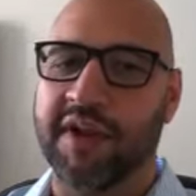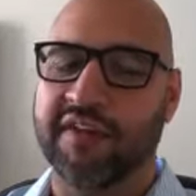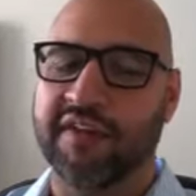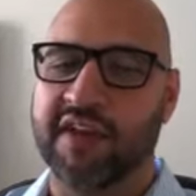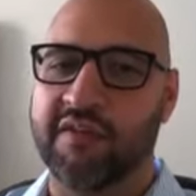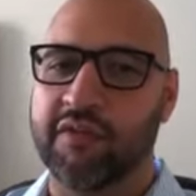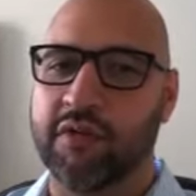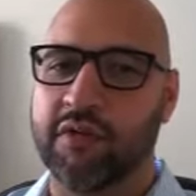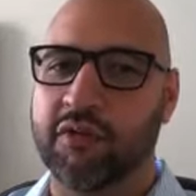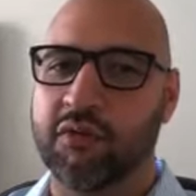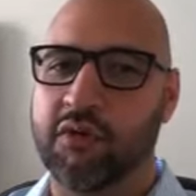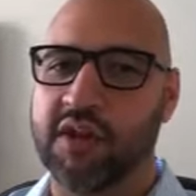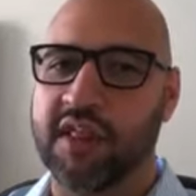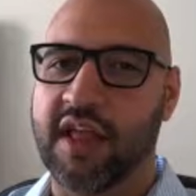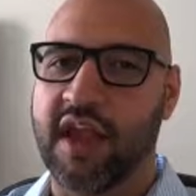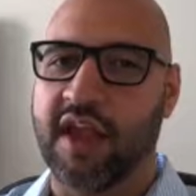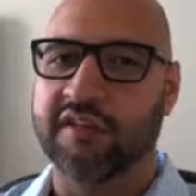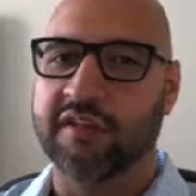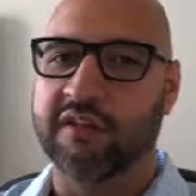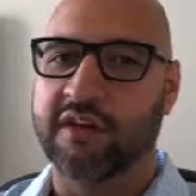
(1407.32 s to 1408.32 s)
that might save you
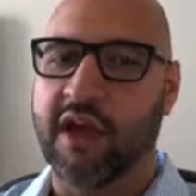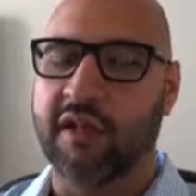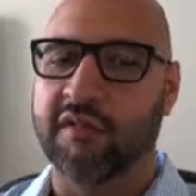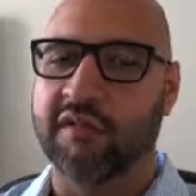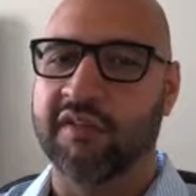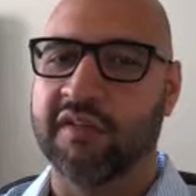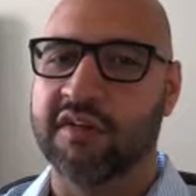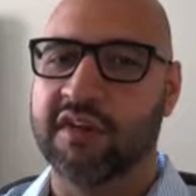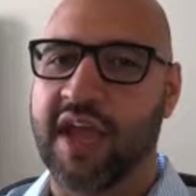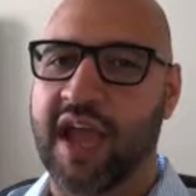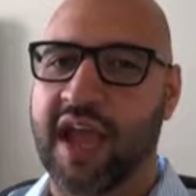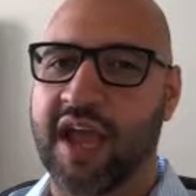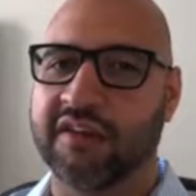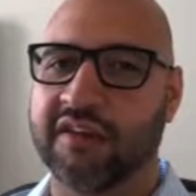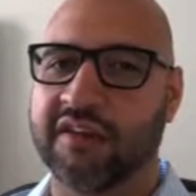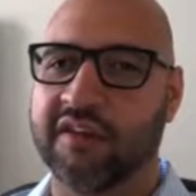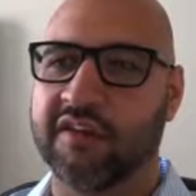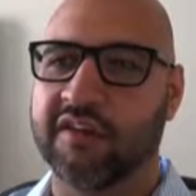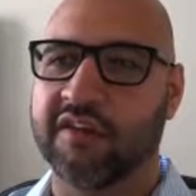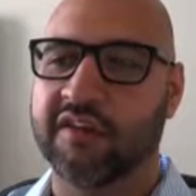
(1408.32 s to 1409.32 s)
$3,000 in
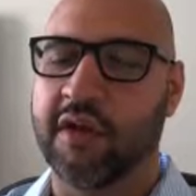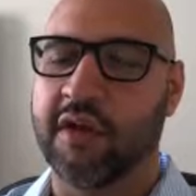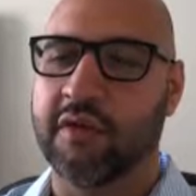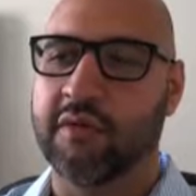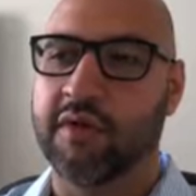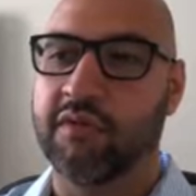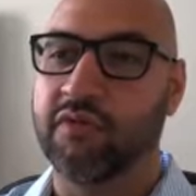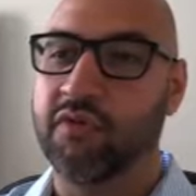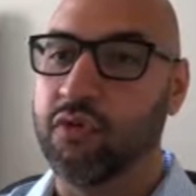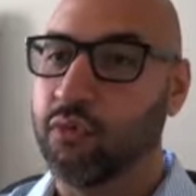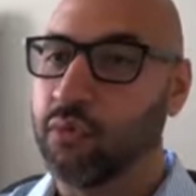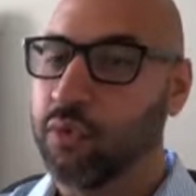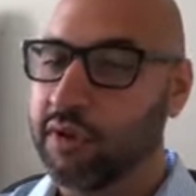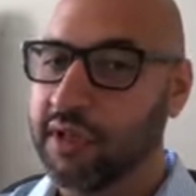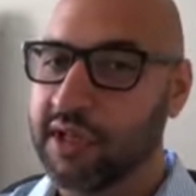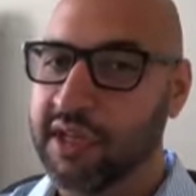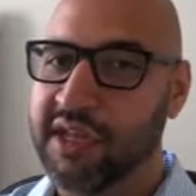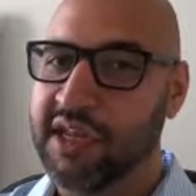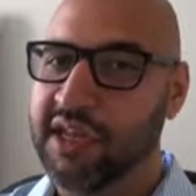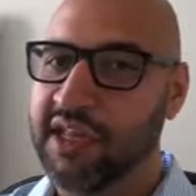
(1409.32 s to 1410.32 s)
taxes. So if you
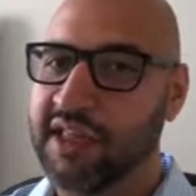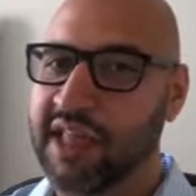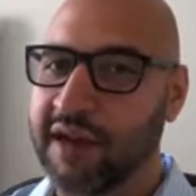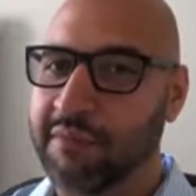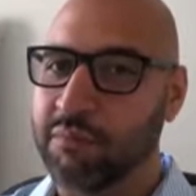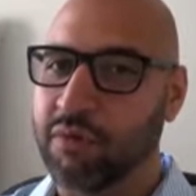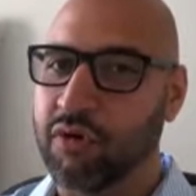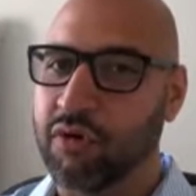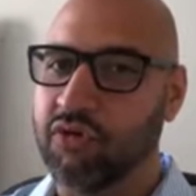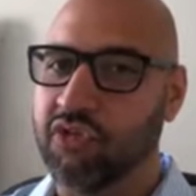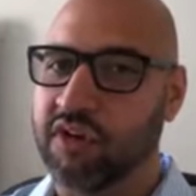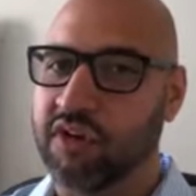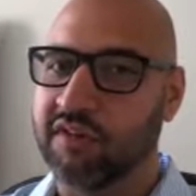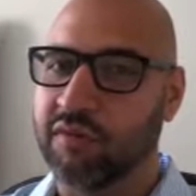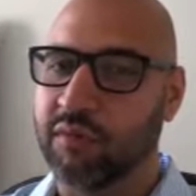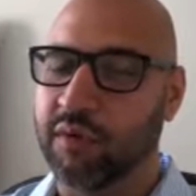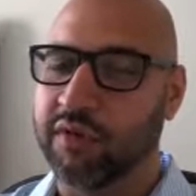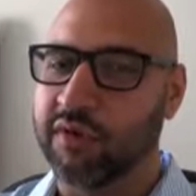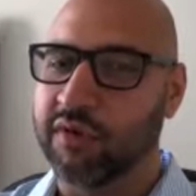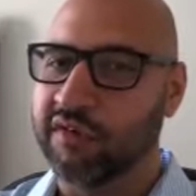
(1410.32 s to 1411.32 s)
really need that
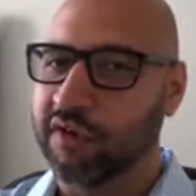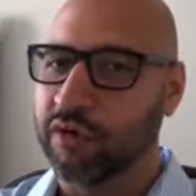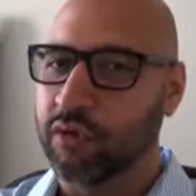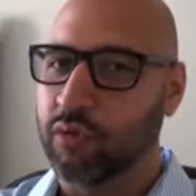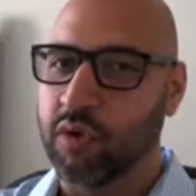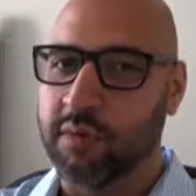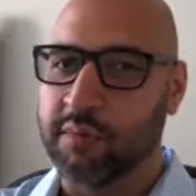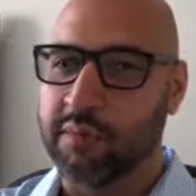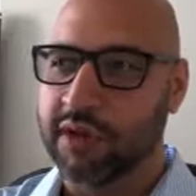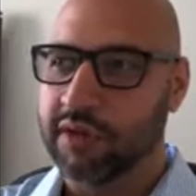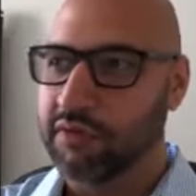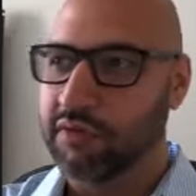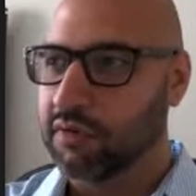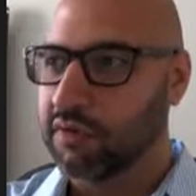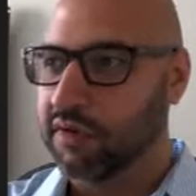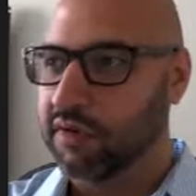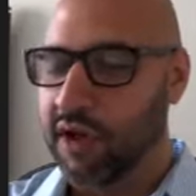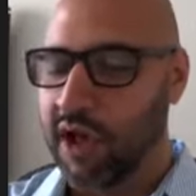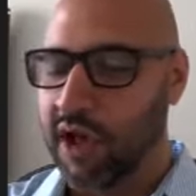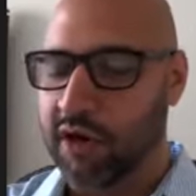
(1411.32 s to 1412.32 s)
purchase, whether it's
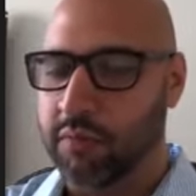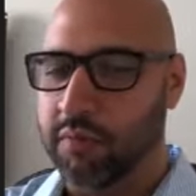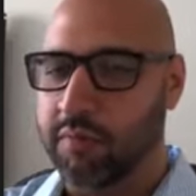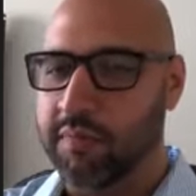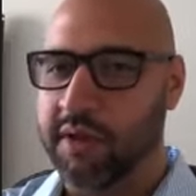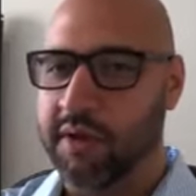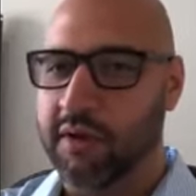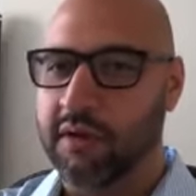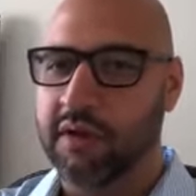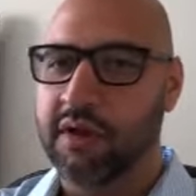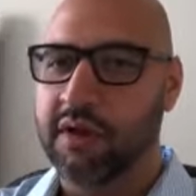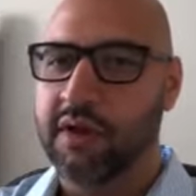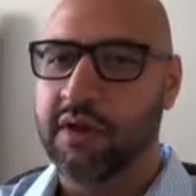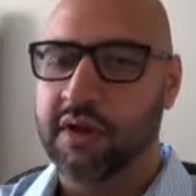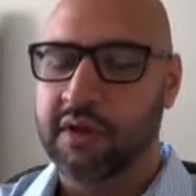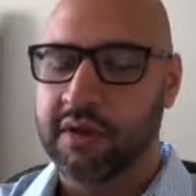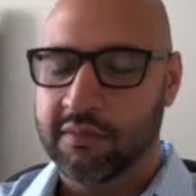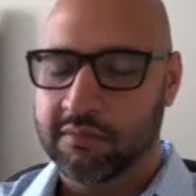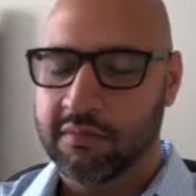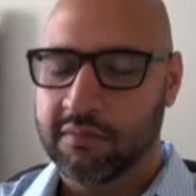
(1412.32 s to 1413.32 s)
equipment or an automobile,
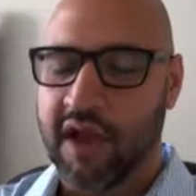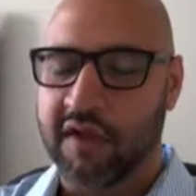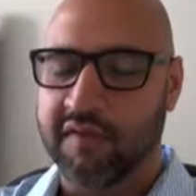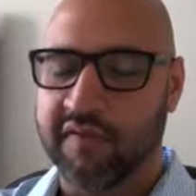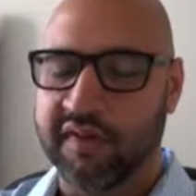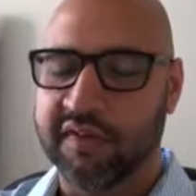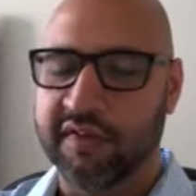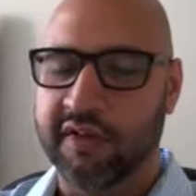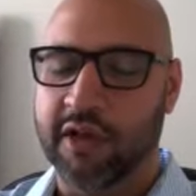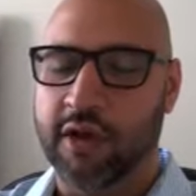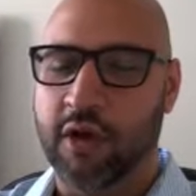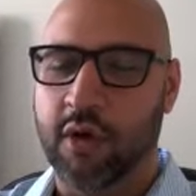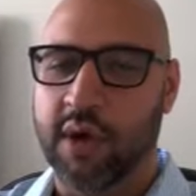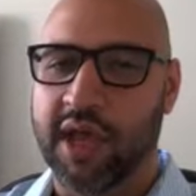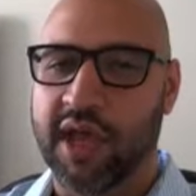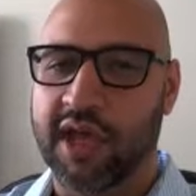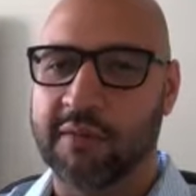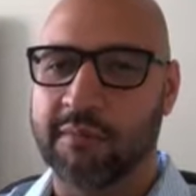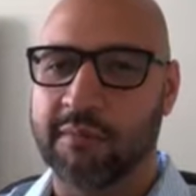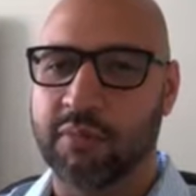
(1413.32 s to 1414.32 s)
obviously
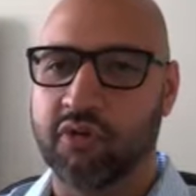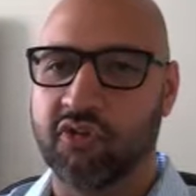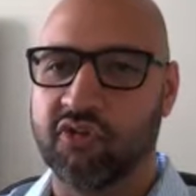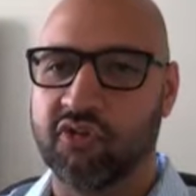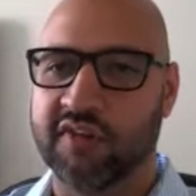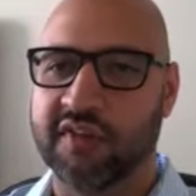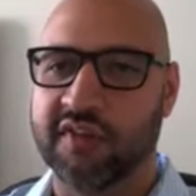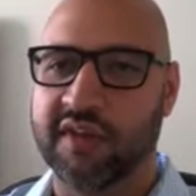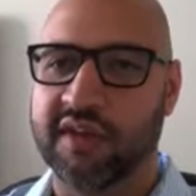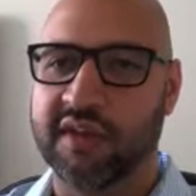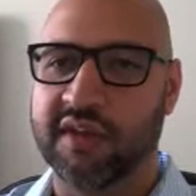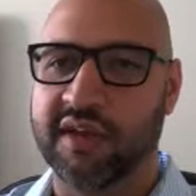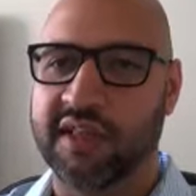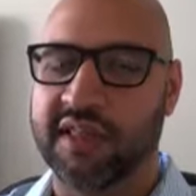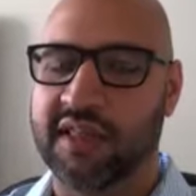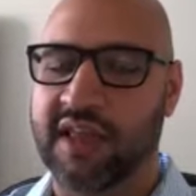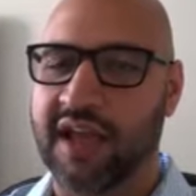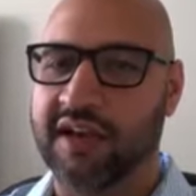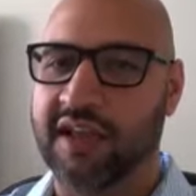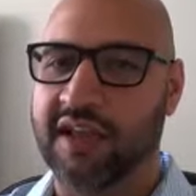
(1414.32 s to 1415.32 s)
go ahead and purchase it
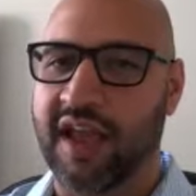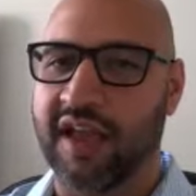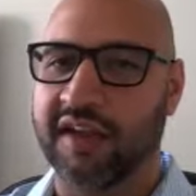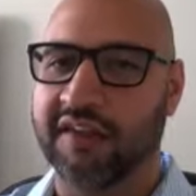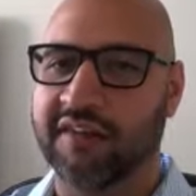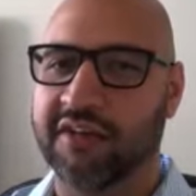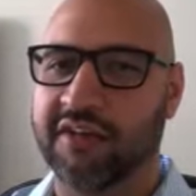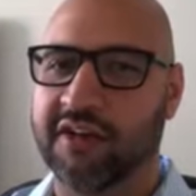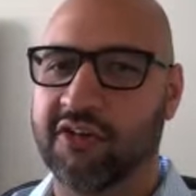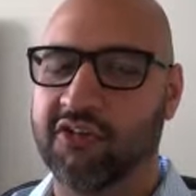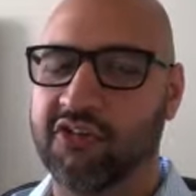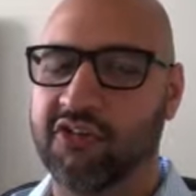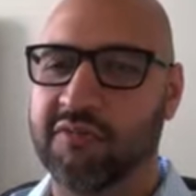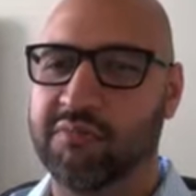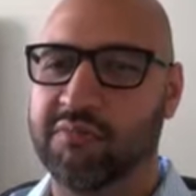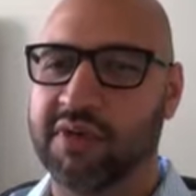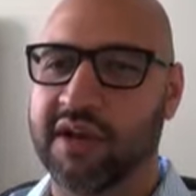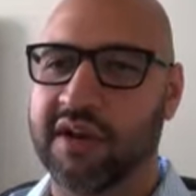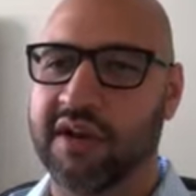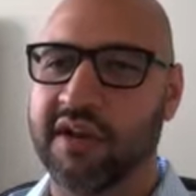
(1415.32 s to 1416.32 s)
and get that tax
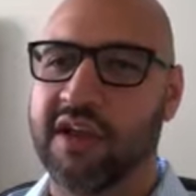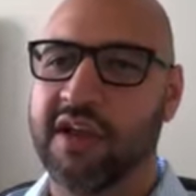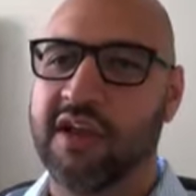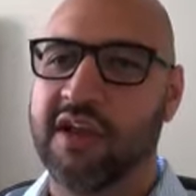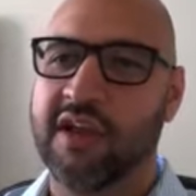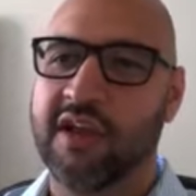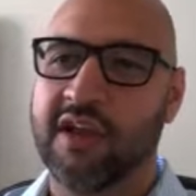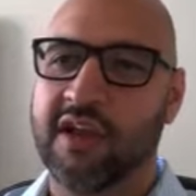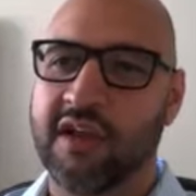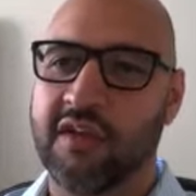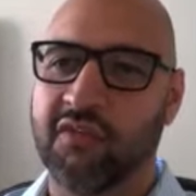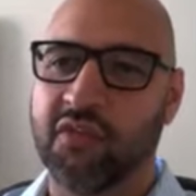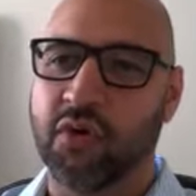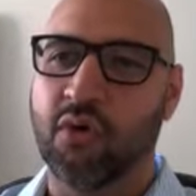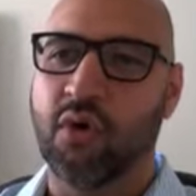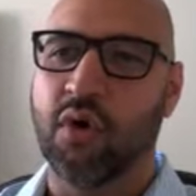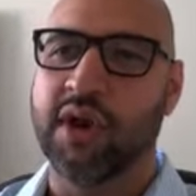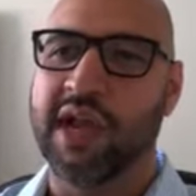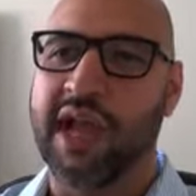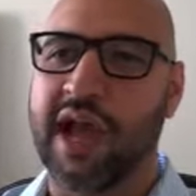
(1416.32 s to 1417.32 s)
deduction. But
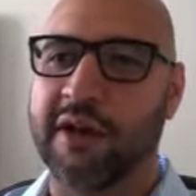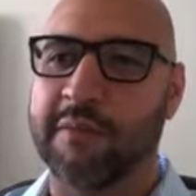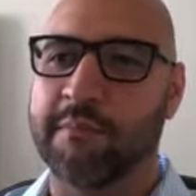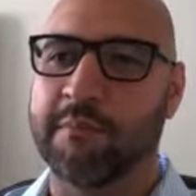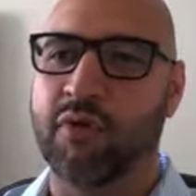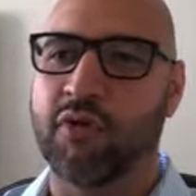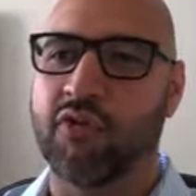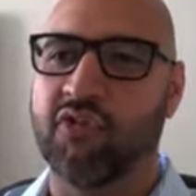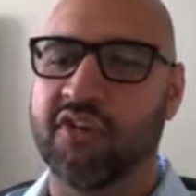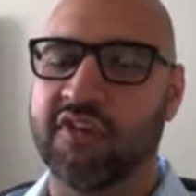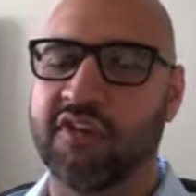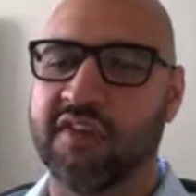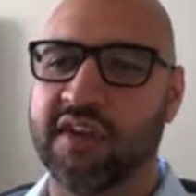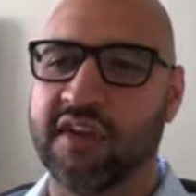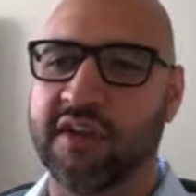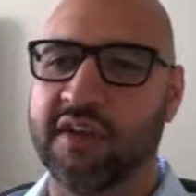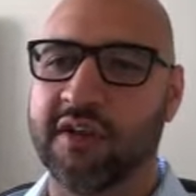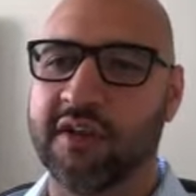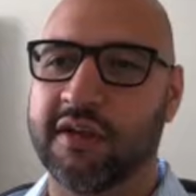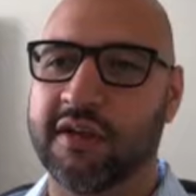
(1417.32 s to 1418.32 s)
if you're going out and
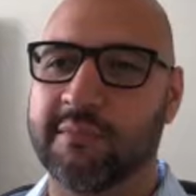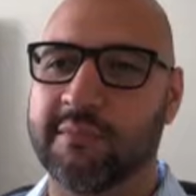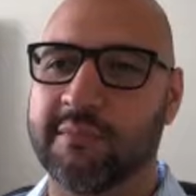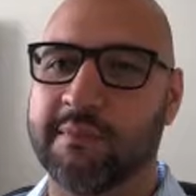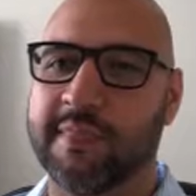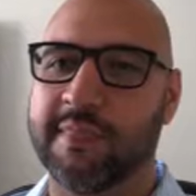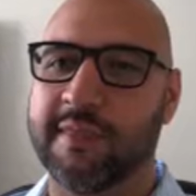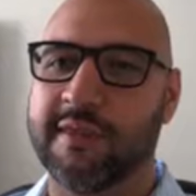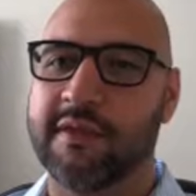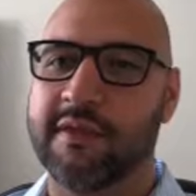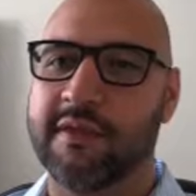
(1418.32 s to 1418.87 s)
purchasing,